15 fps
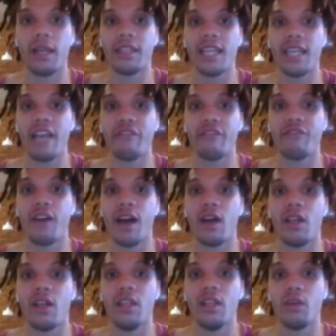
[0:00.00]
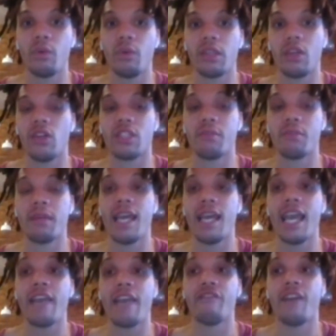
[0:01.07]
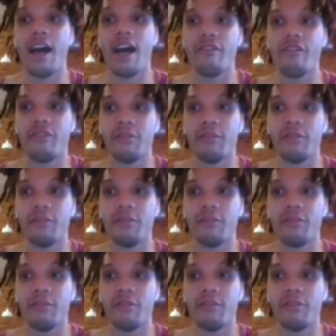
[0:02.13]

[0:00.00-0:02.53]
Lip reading: play on the a file with an ultimate a5.